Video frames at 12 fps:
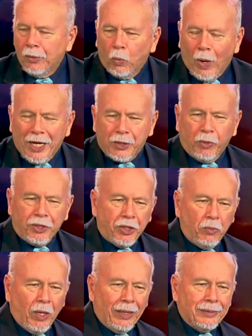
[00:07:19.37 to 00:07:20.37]
Watch what
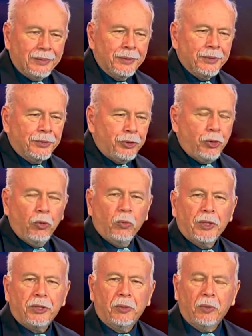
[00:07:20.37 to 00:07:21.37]
you want. Do
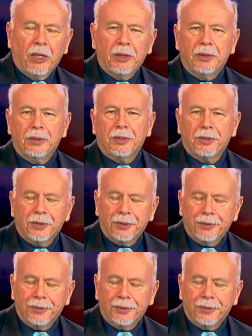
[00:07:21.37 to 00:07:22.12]
what you want.